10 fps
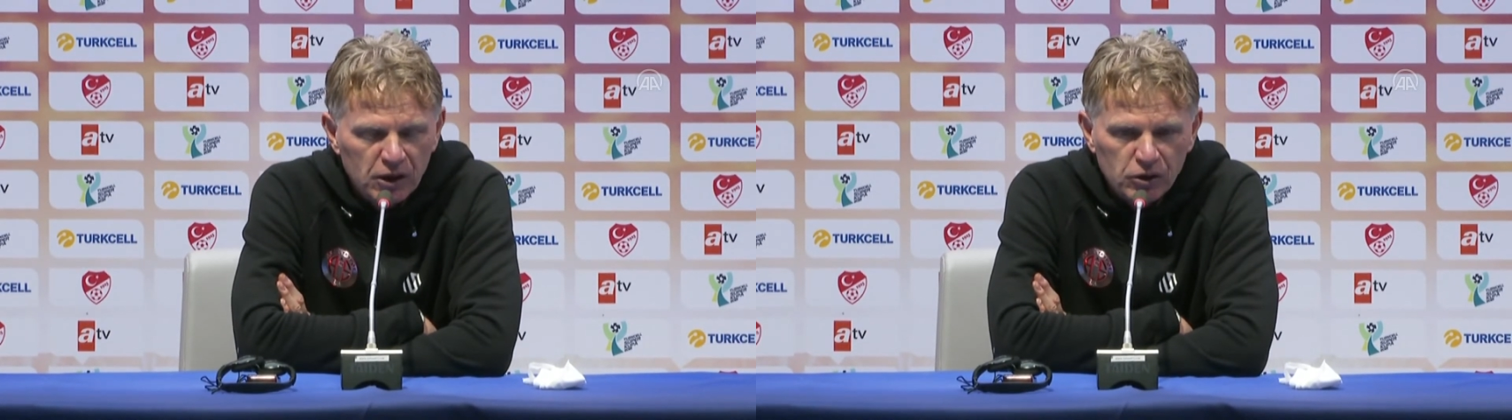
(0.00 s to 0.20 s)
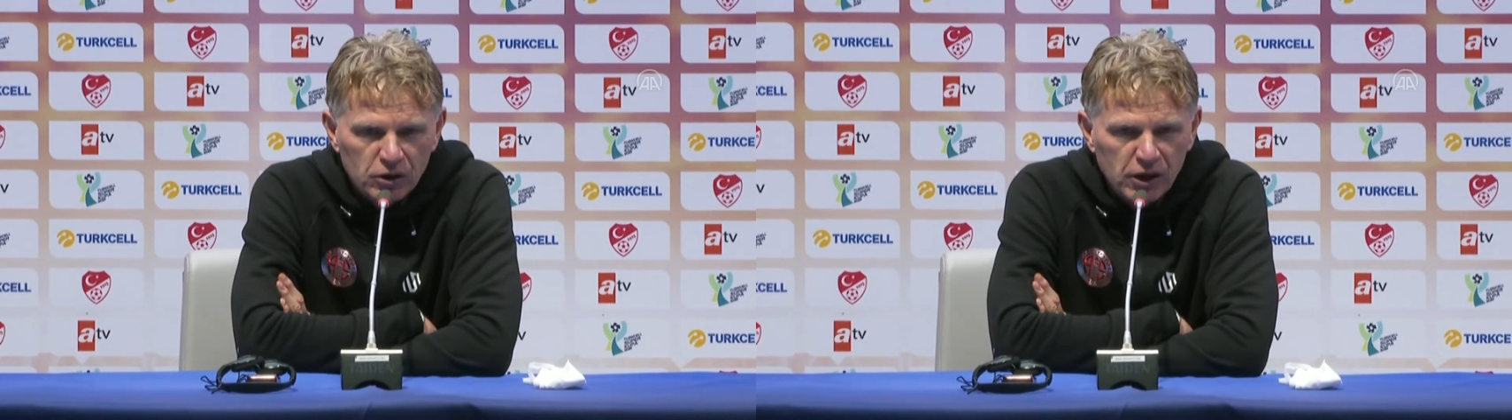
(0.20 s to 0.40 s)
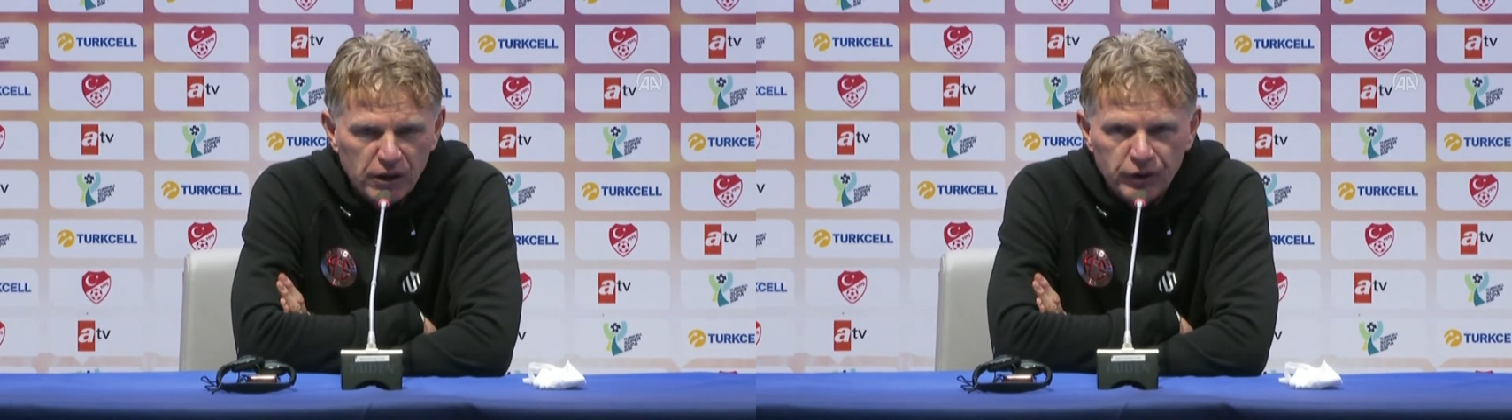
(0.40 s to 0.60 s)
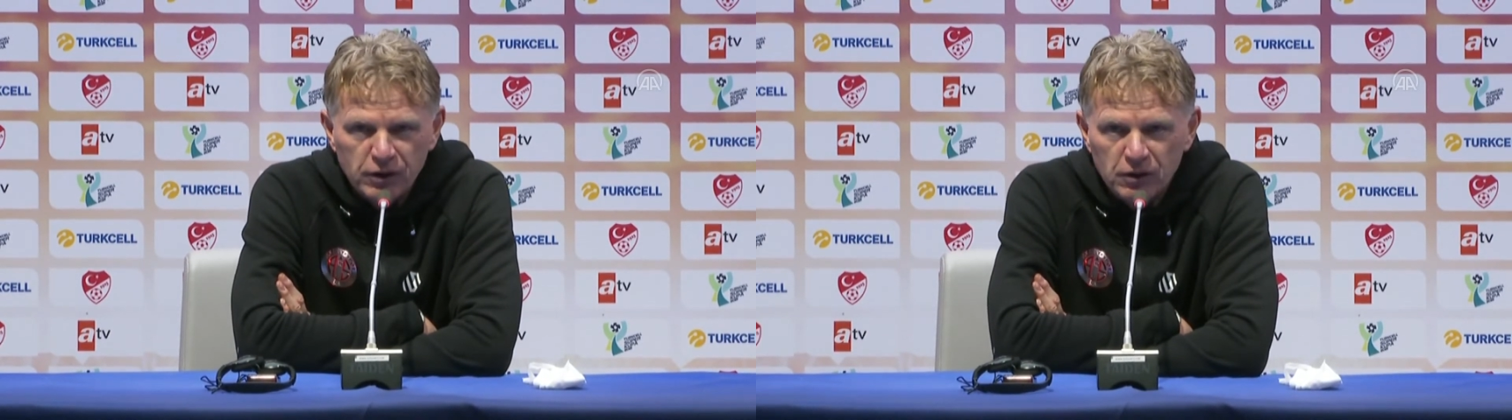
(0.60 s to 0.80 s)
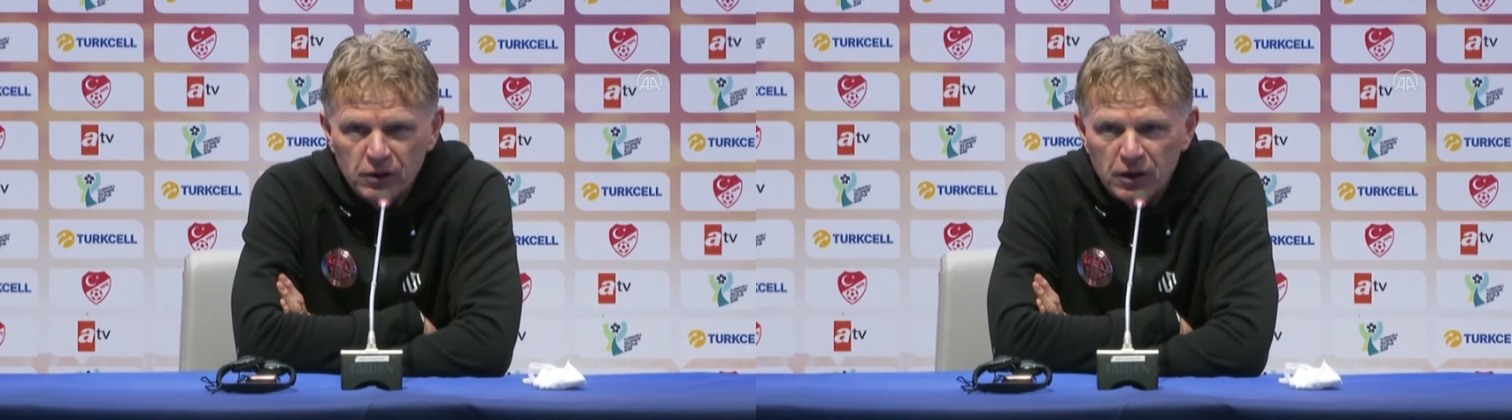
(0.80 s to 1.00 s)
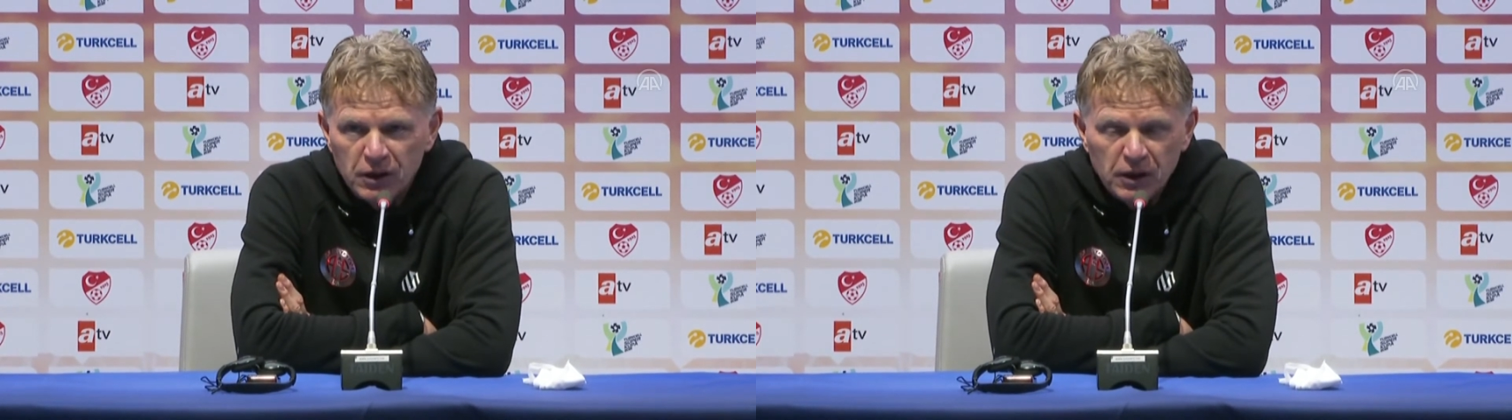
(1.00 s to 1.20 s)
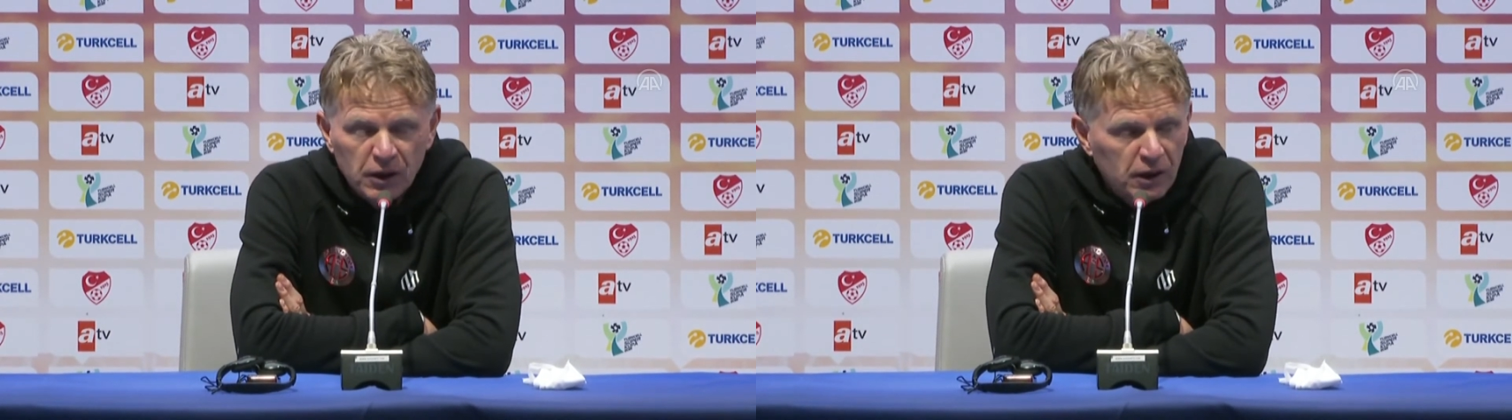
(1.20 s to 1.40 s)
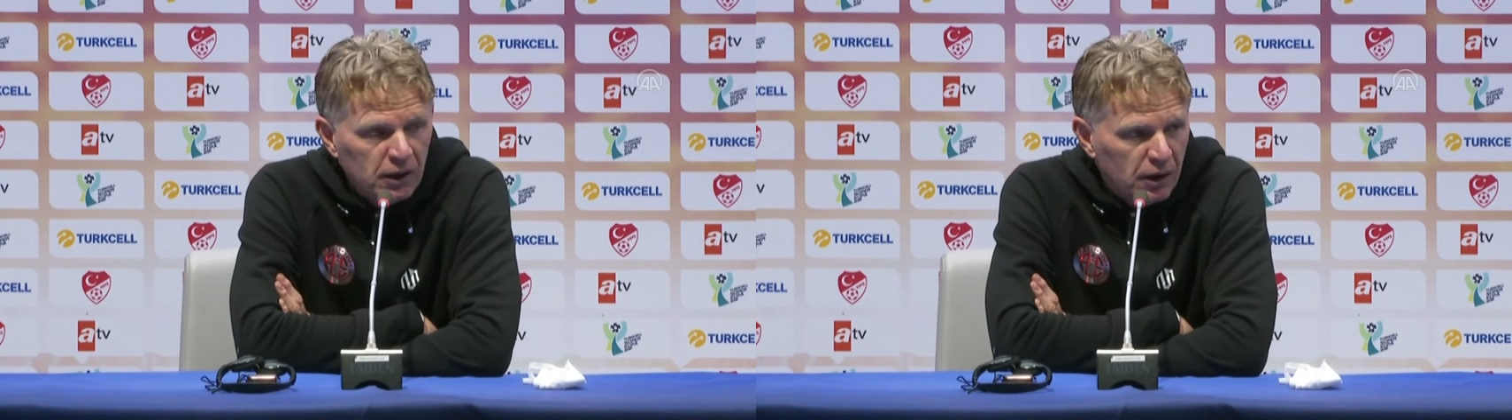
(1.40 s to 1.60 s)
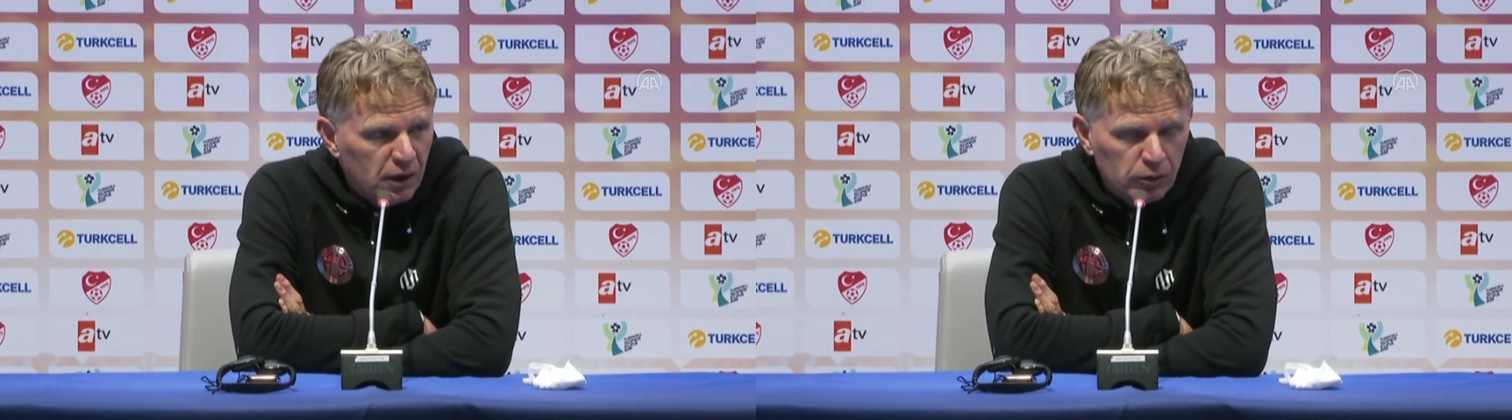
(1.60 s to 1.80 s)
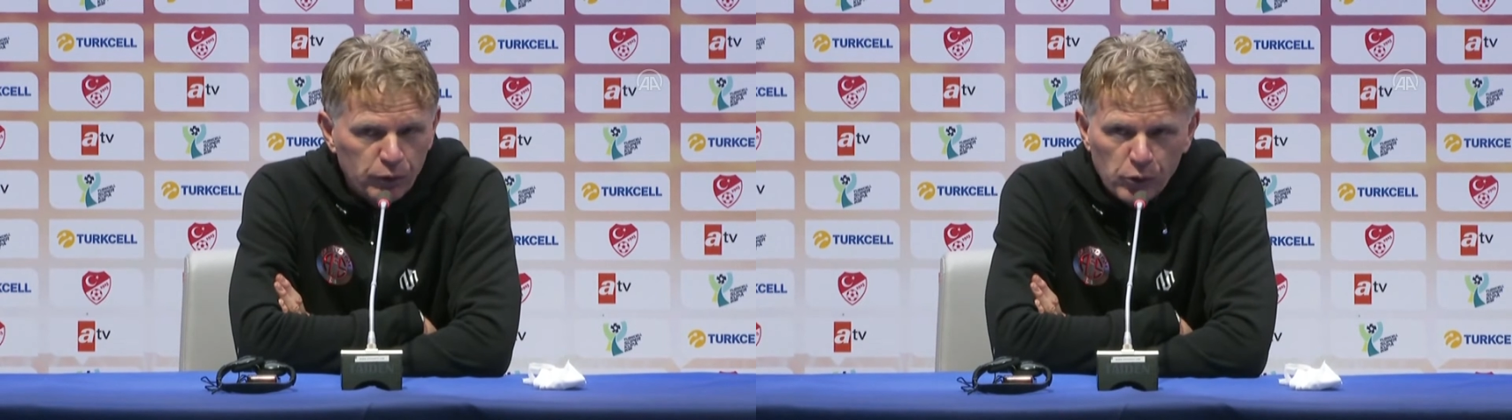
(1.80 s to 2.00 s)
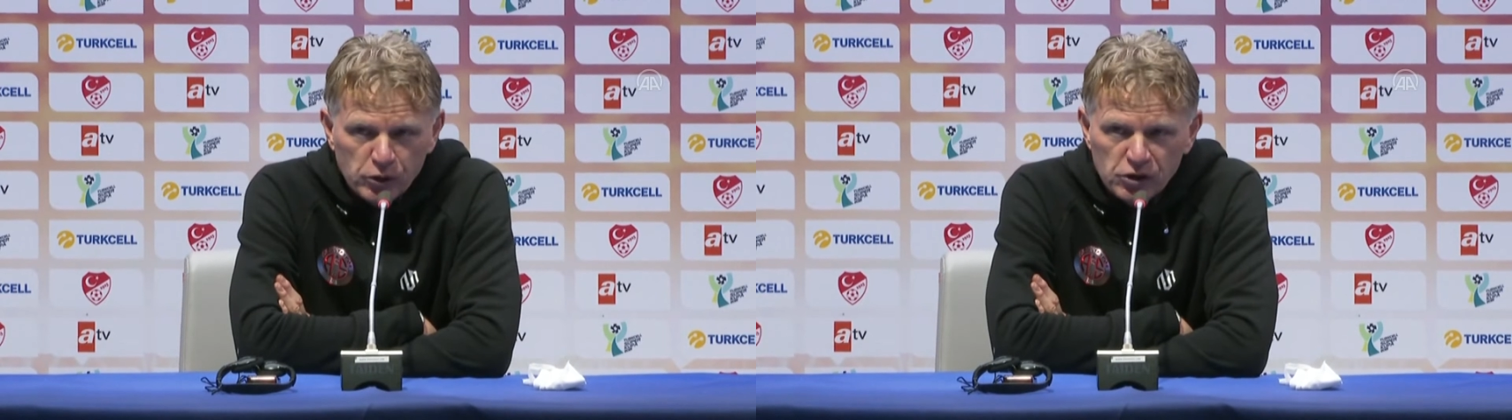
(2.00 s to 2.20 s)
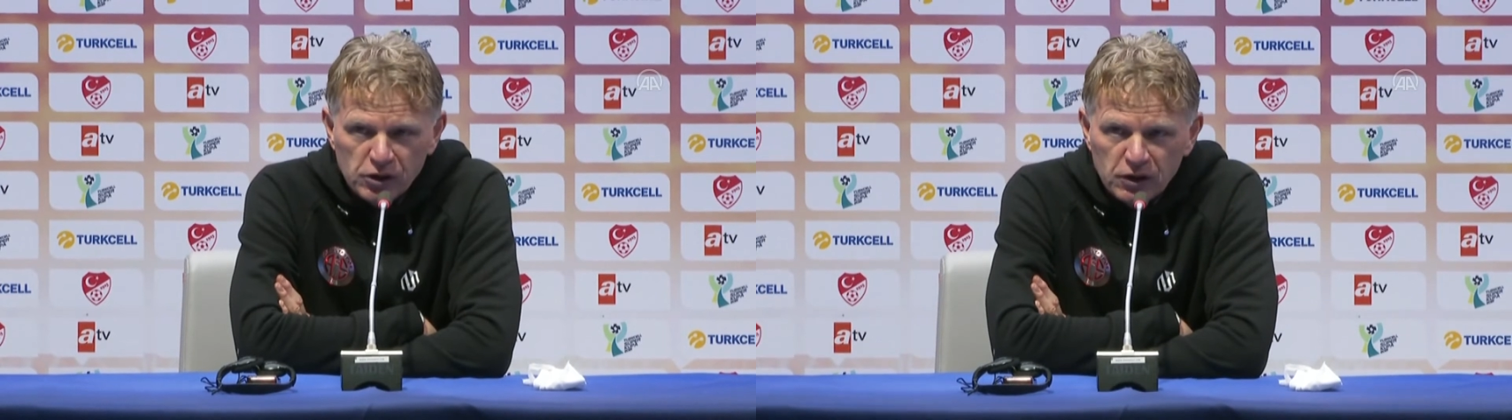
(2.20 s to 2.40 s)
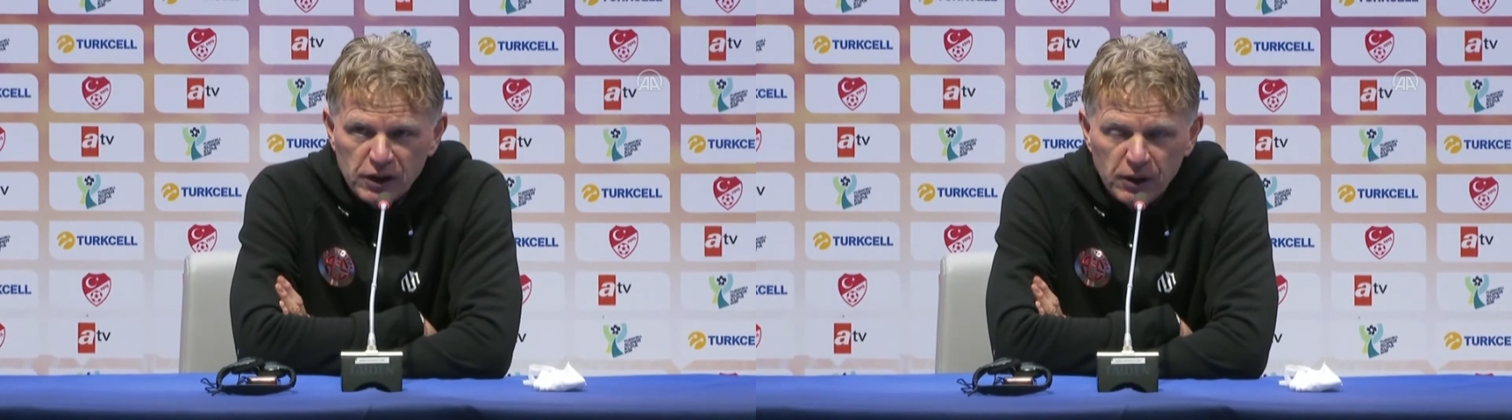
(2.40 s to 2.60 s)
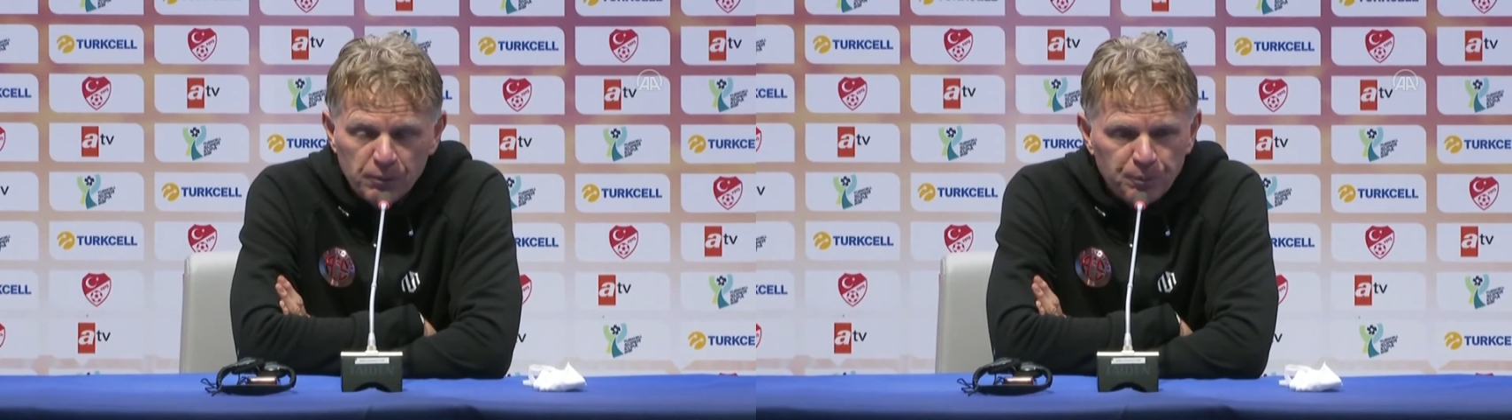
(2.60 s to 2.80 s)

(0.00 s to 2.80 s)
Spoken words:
Not given, unfortunately.